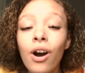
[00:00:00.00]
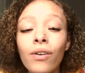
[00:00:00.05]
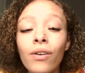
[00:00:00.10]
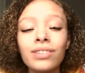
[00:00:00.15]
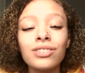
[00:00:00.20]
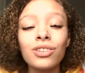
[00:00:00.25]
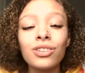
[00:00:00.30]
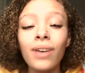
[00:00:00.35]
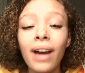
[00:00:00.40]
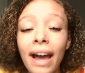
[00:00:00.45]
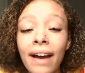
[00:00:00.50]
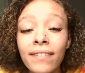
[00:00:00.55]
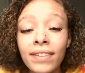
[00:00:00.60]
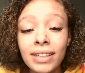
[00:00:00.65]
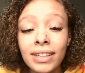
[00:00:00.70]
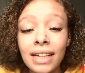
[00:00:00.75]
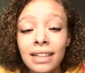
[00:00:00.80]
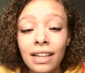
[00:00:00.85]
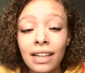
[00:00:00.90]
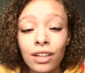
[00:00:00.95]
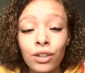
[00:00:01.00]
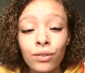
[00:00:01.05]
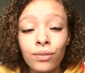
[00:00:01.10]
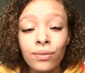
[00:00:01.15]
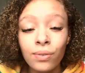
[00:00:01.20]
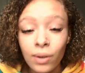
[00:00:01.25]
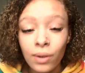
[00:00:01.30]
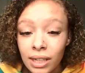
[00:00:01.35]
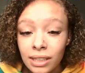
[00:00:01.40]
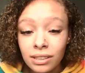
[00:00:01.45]
and do everything that you
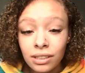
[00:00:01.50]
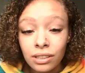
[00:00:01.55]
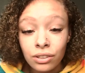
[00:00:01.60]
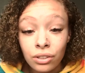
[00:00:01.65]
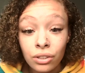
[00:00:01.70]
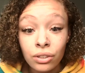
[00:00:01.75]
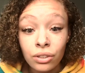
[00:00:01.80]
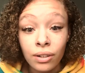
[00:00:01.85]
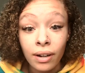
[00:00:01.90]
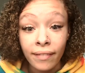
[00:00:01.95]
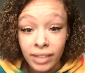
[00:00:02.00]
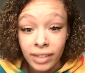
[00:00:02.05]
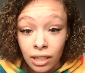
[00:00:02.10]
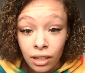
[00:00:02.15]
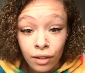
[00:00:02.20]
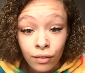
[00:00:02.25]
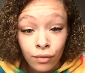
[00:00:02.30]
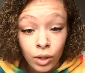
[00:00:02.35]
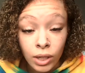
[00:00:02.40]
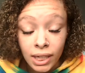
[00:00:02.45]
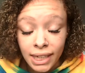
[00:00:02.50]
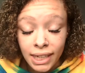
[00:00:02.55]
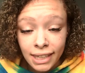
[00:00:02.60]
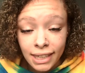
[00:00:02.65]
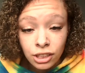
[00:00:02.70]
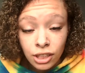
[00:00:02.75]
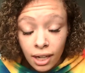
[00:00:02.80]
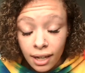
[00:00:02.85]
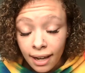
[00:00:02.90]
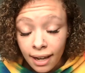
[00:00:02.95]
wanted to do, everything you wanted to
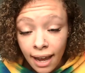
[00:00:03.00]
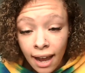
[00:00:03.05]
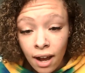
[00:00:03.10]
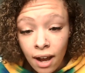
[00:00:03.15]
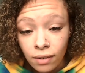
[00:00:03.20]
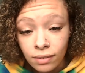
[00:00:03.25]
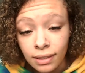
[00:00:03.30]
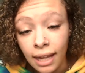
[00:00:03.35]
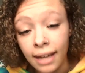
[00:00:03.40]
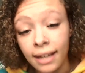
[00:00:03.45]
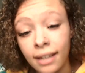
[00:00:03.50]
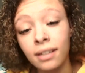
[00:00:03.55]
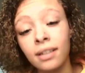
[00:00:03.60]
check out. Like,